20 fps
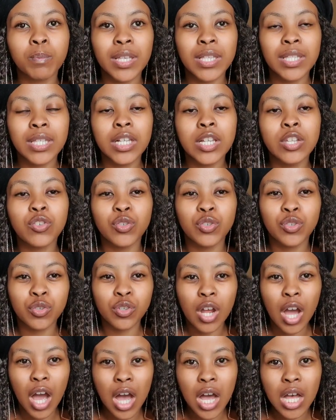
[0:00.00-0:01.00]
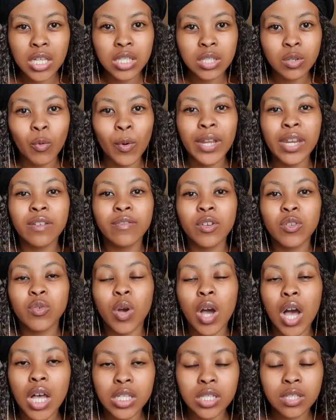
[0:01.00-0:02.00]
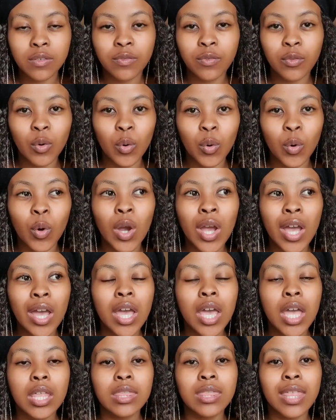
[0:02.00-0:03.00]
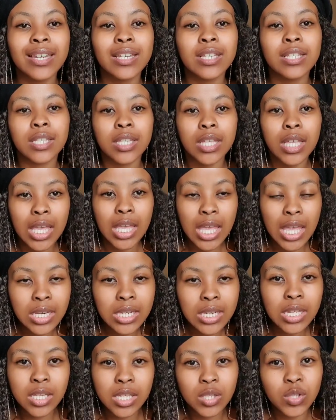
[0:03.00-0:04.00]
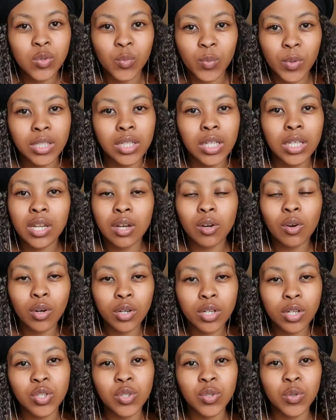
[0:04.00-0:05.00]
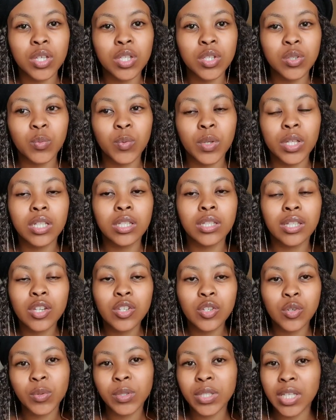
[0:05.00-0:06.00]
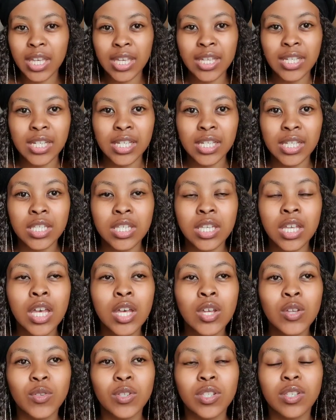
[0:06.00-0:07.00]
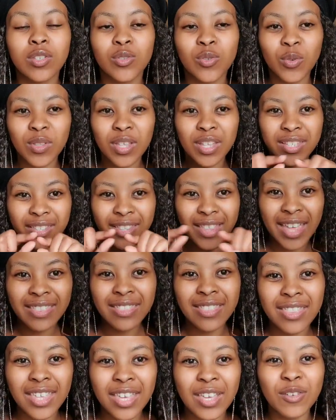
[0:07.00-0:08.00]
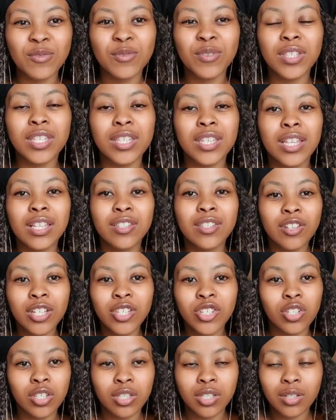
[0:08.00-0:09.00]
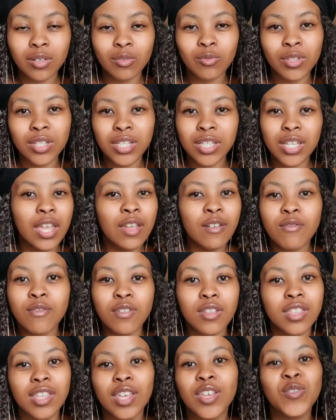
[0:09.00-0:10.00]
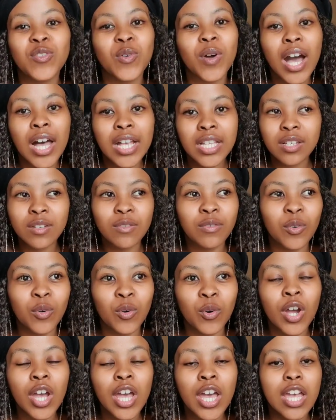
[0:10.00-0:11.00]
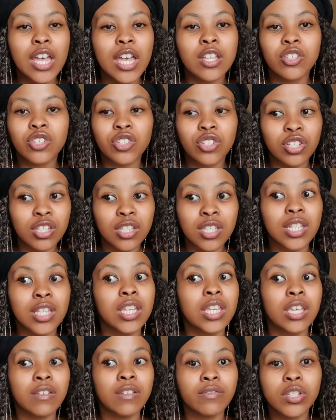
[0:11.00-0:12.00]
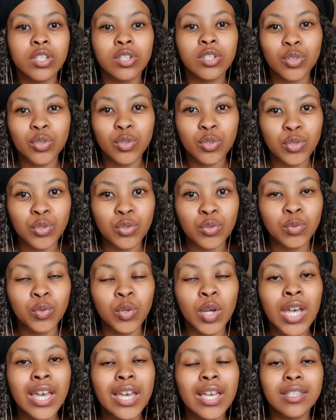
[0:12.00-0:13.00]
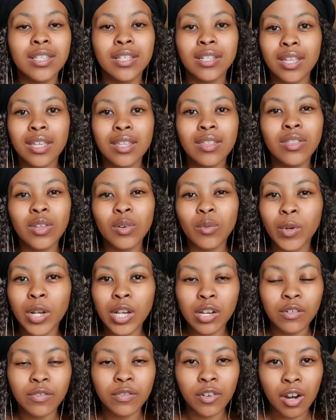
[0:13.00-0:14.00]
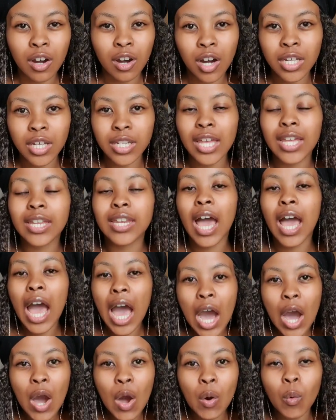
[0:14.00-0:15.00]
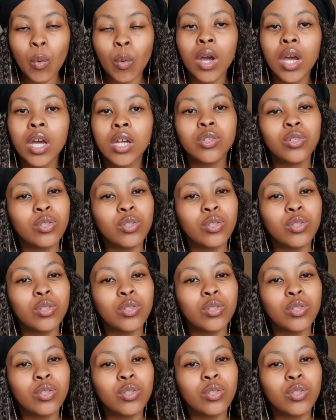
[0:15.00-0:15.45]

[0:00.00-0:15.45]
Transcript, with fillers: basically you should ask whatever you ask for that is in his will in accordance to his will then you will get it you see so there's that thing Guti it's not just Guti everything you ask for it's just given to you is it in the will of God and how